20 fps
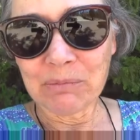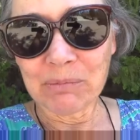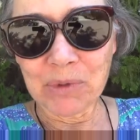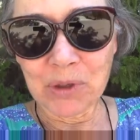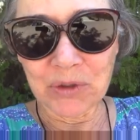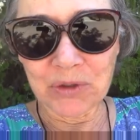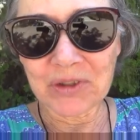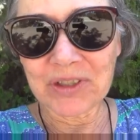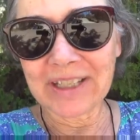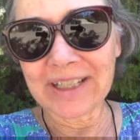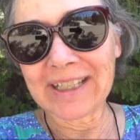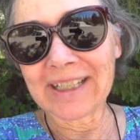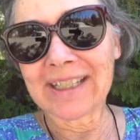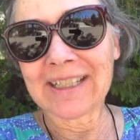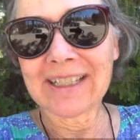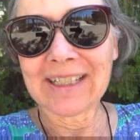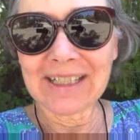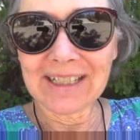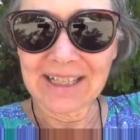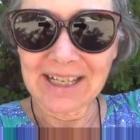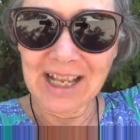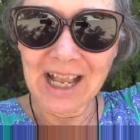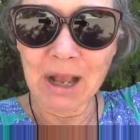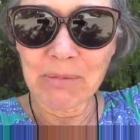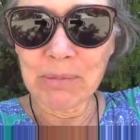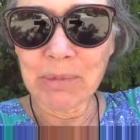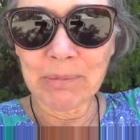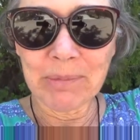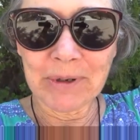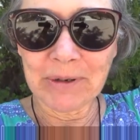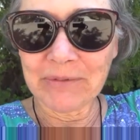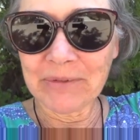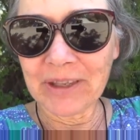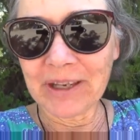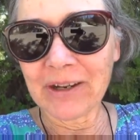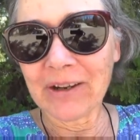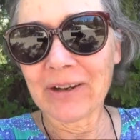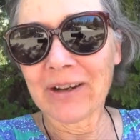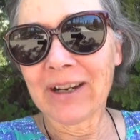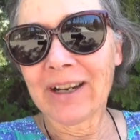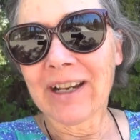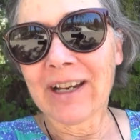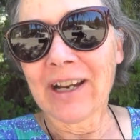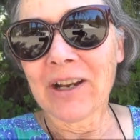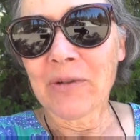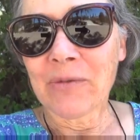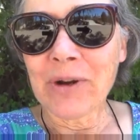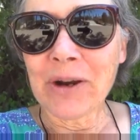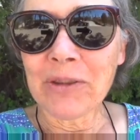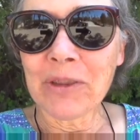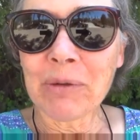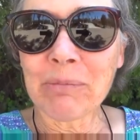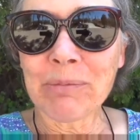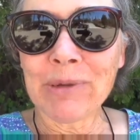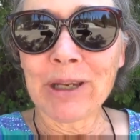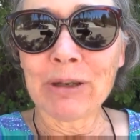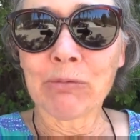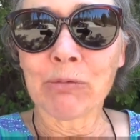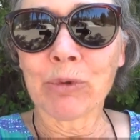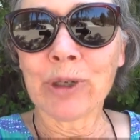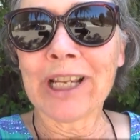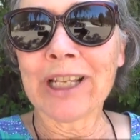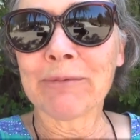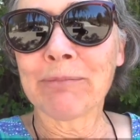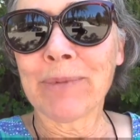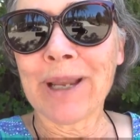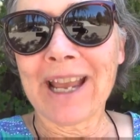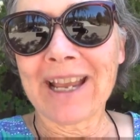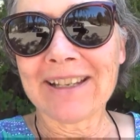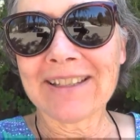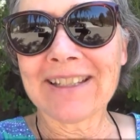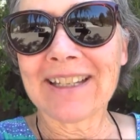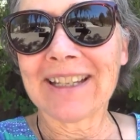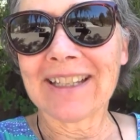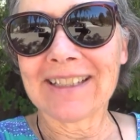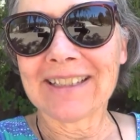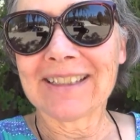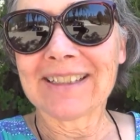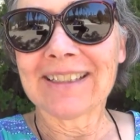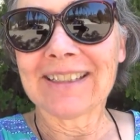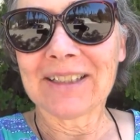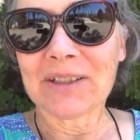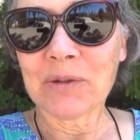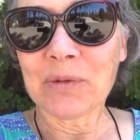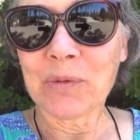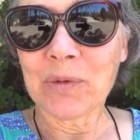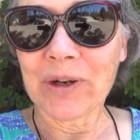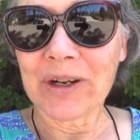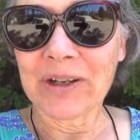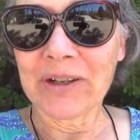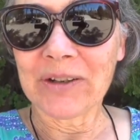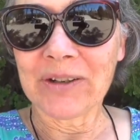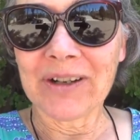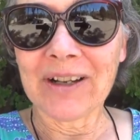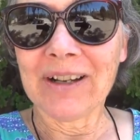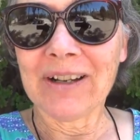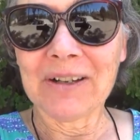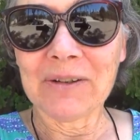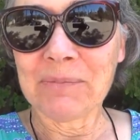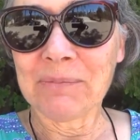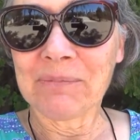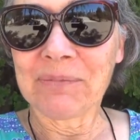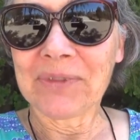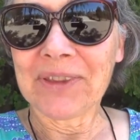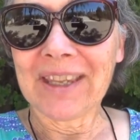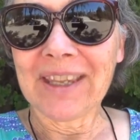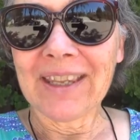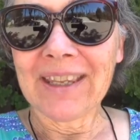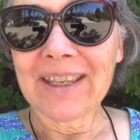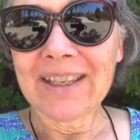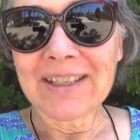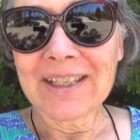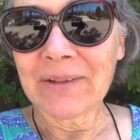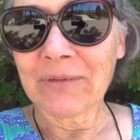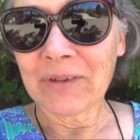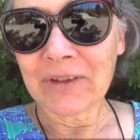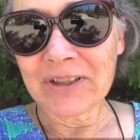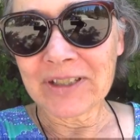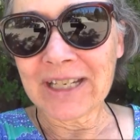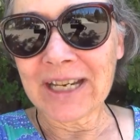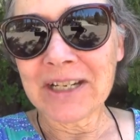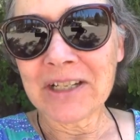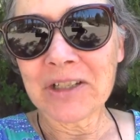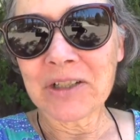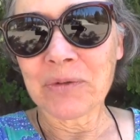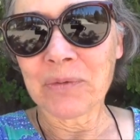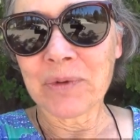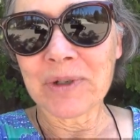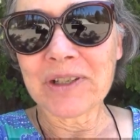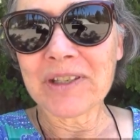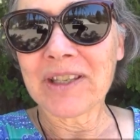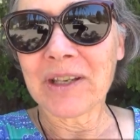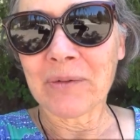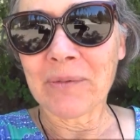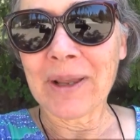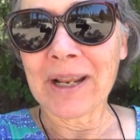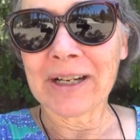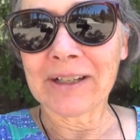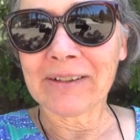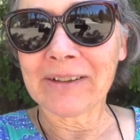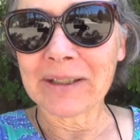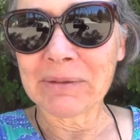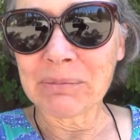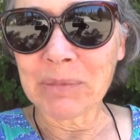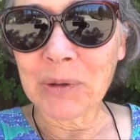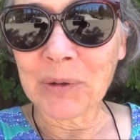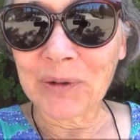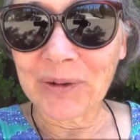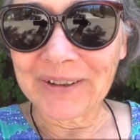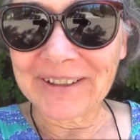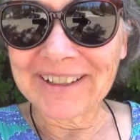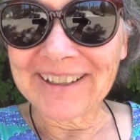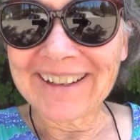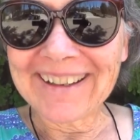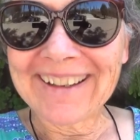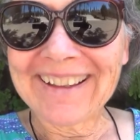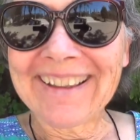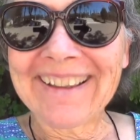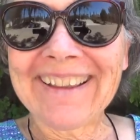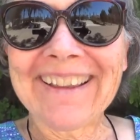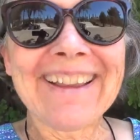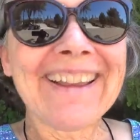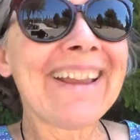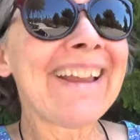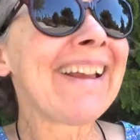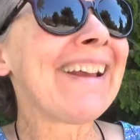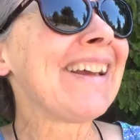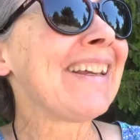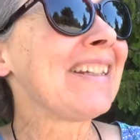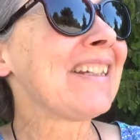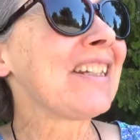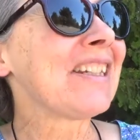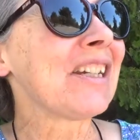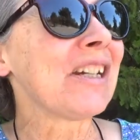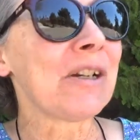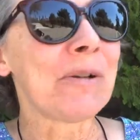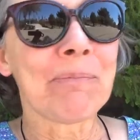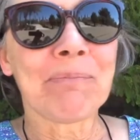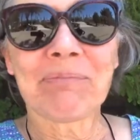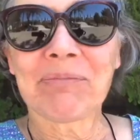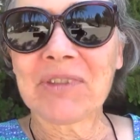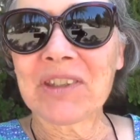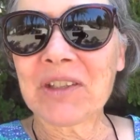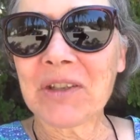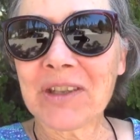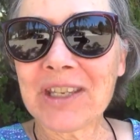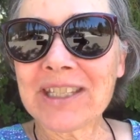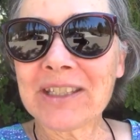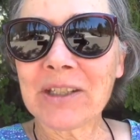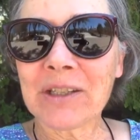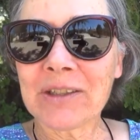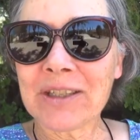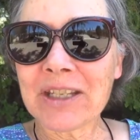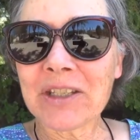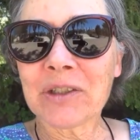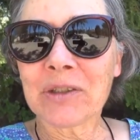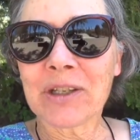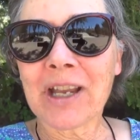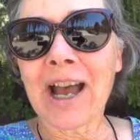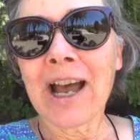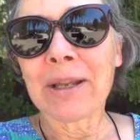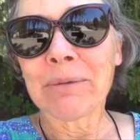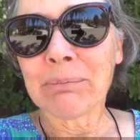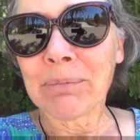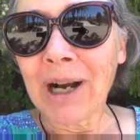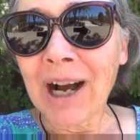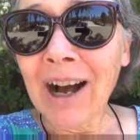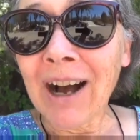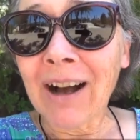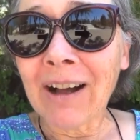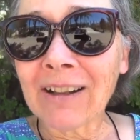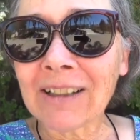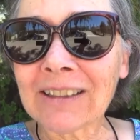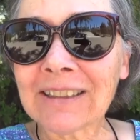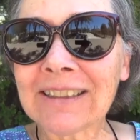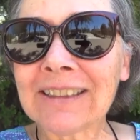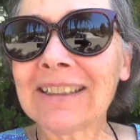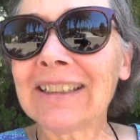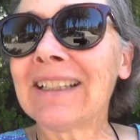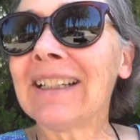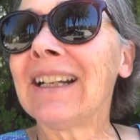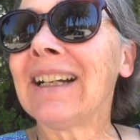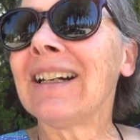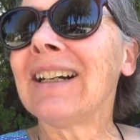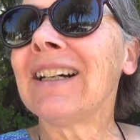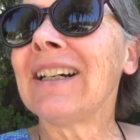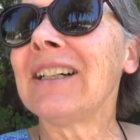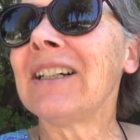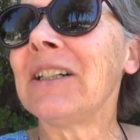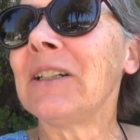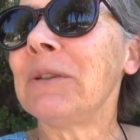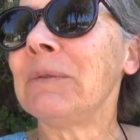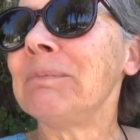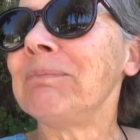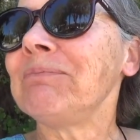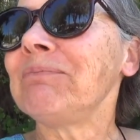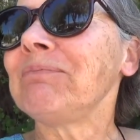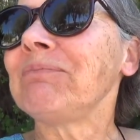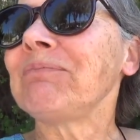mostly up above there, around the bread basket where um, civilization was theoretically born. And um, so this, this god Baal um,